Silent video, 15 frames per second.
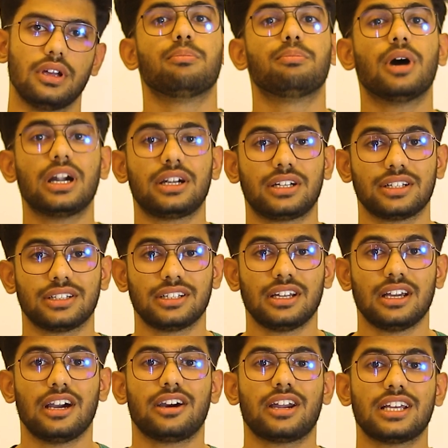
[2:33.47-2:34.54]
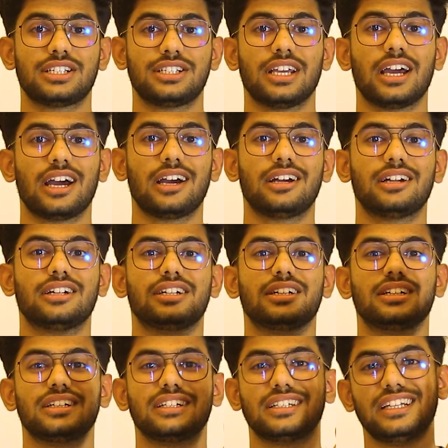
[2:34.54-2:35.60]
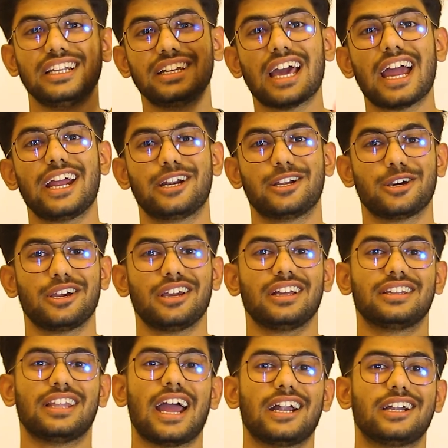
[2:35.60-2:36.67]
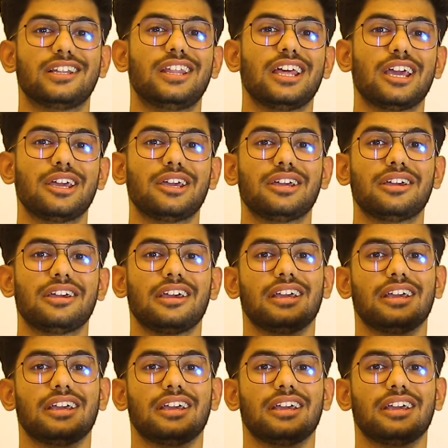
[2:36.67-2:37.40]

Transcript: But Russia denied that they